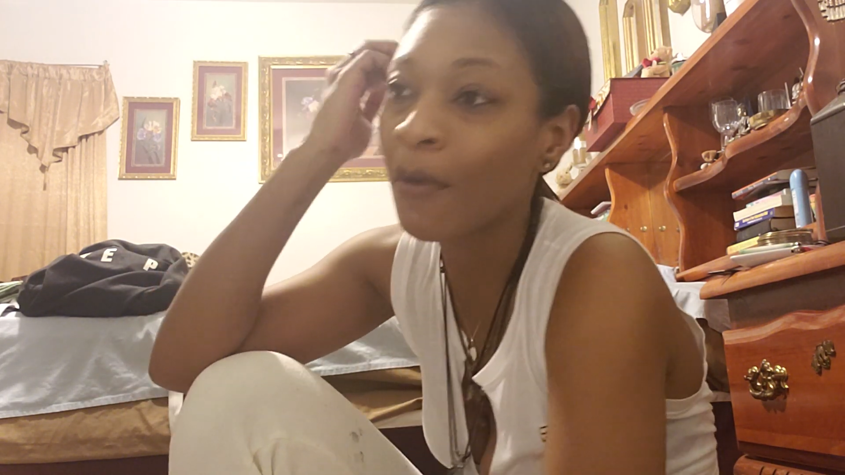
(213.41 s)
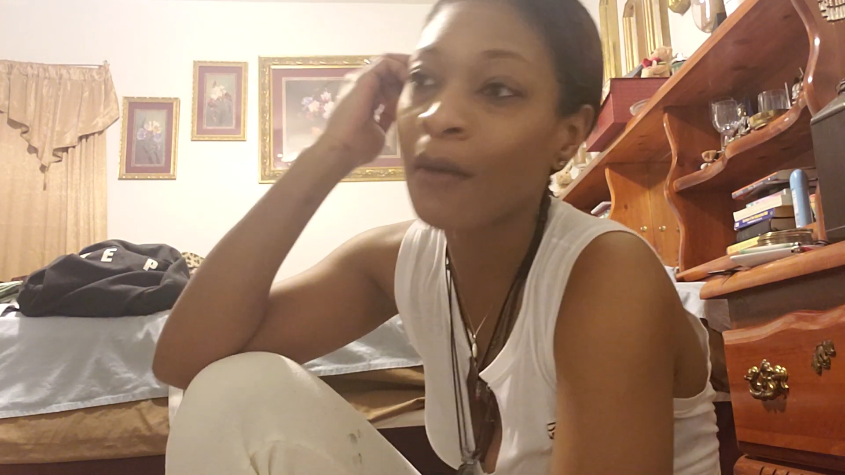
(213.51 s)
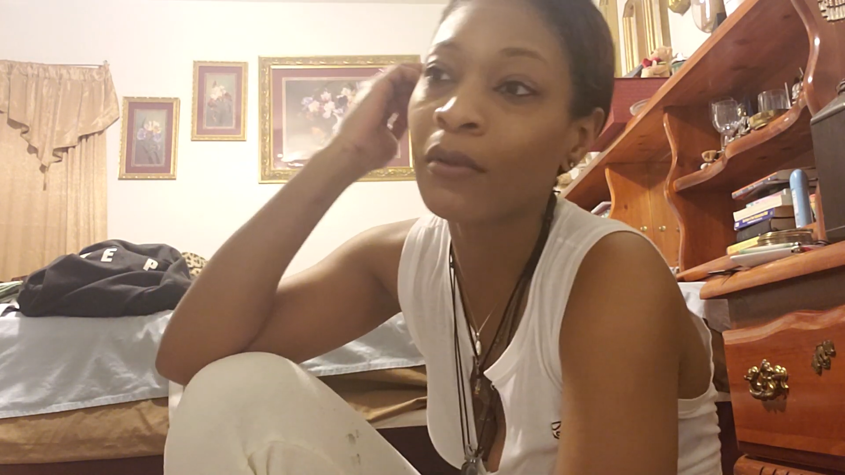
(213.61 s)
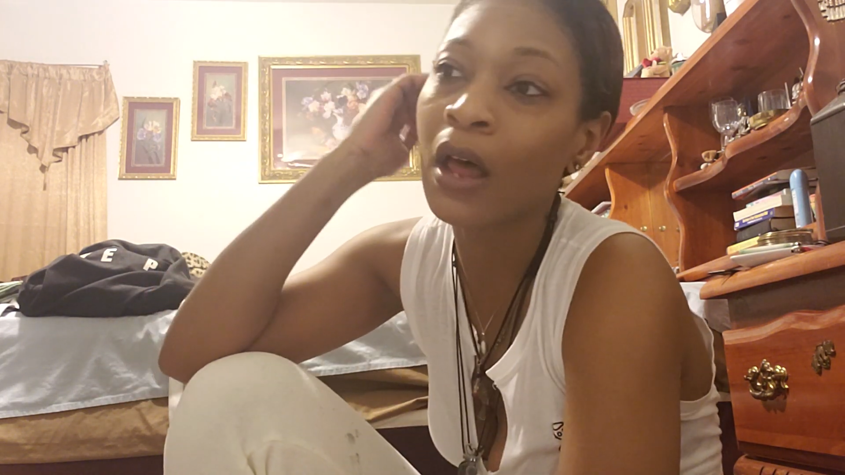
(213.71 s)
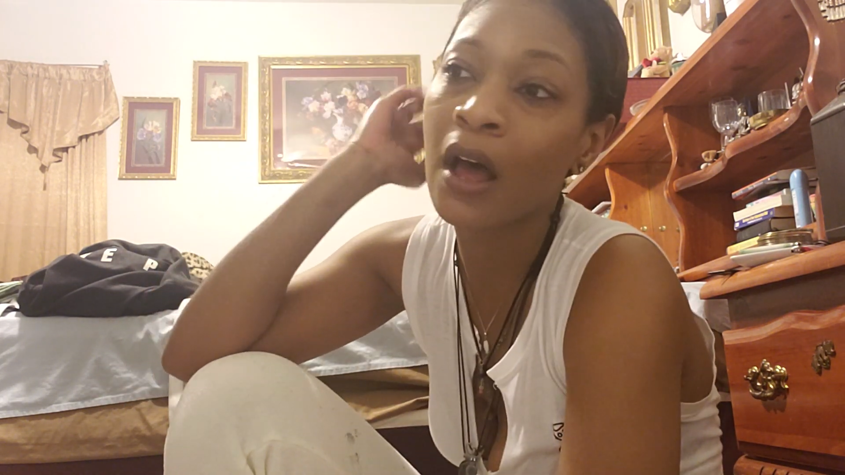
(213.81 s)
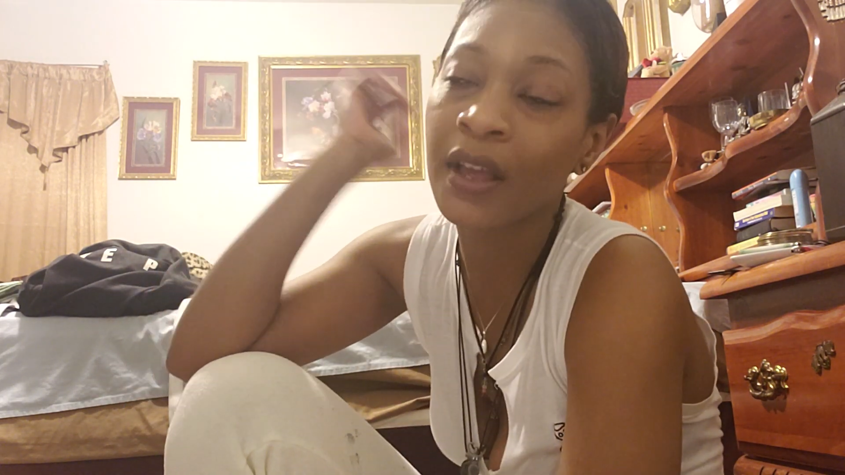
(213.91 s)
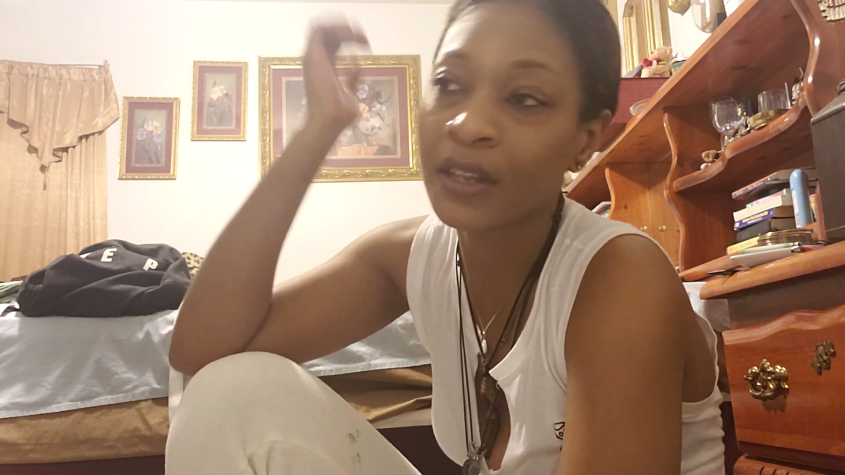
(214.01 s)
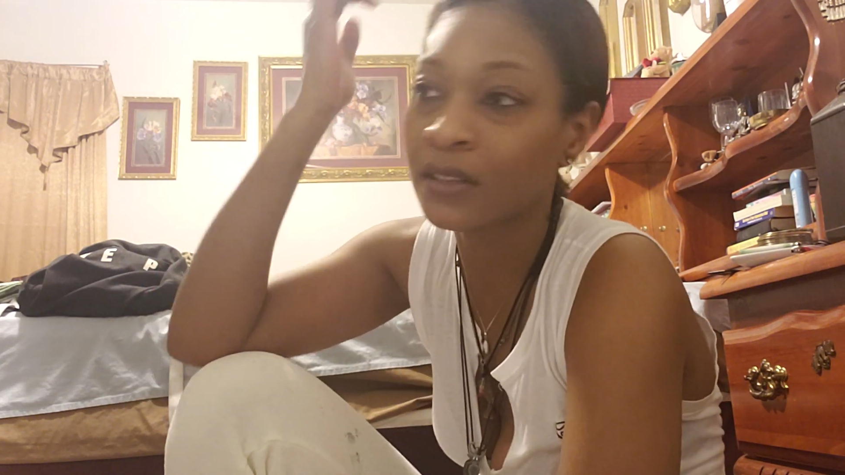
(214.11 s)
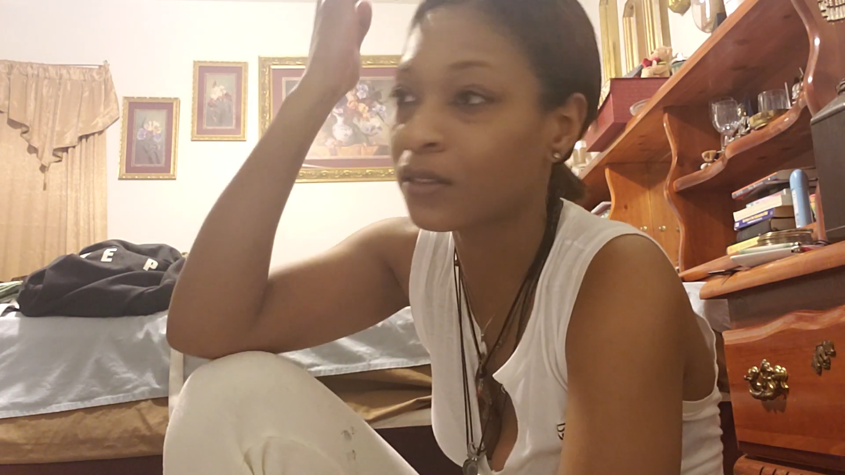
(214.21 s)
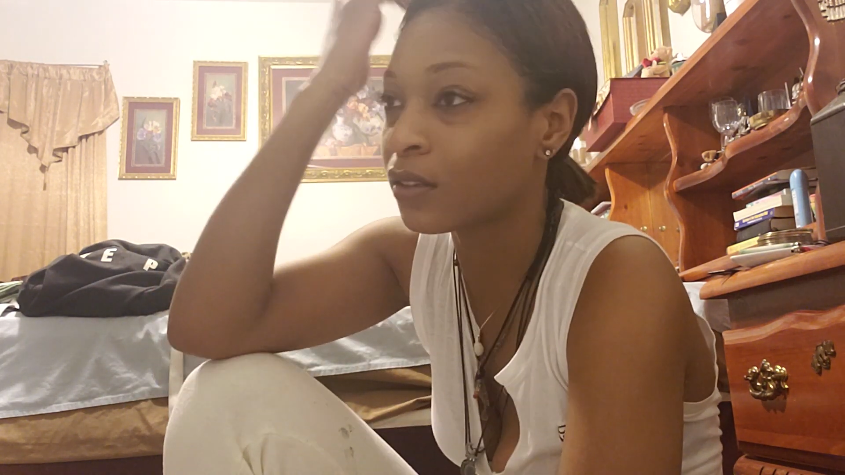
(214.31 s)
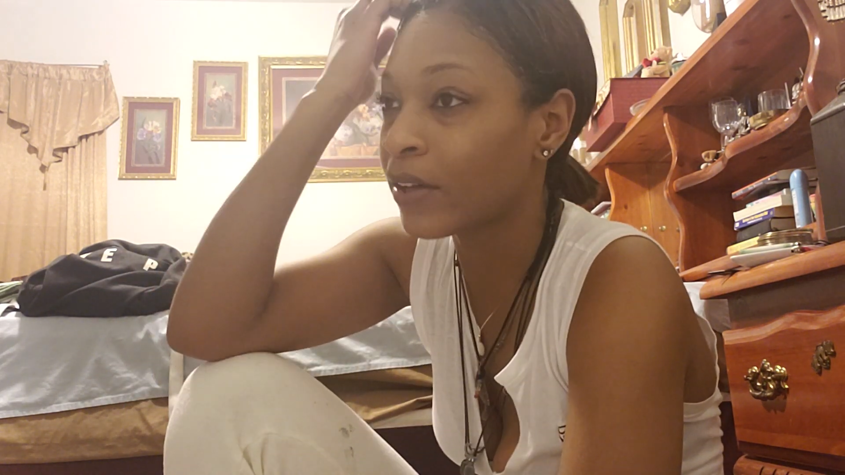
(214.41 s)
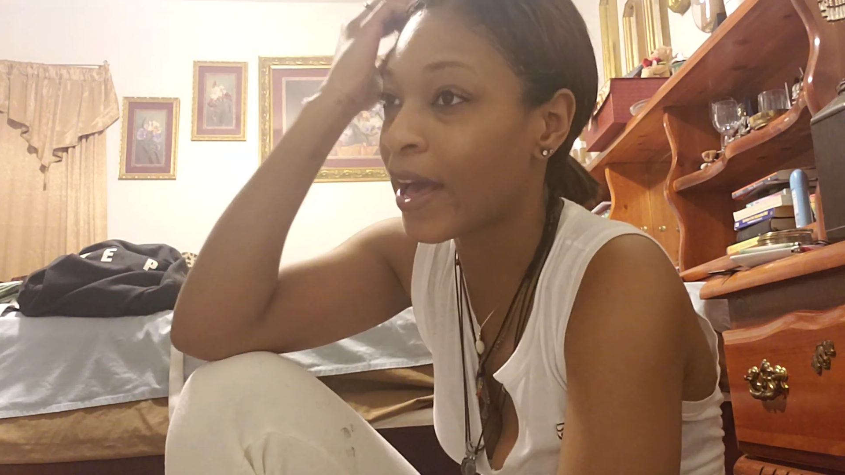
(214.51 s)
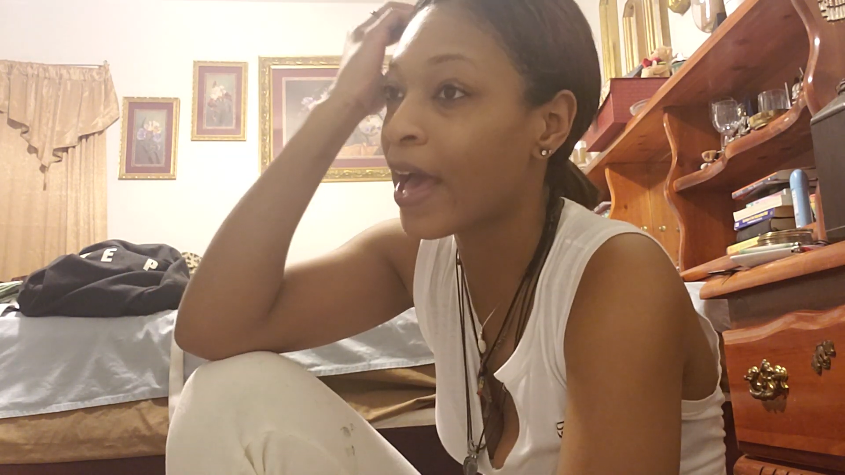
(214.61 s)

my blog until I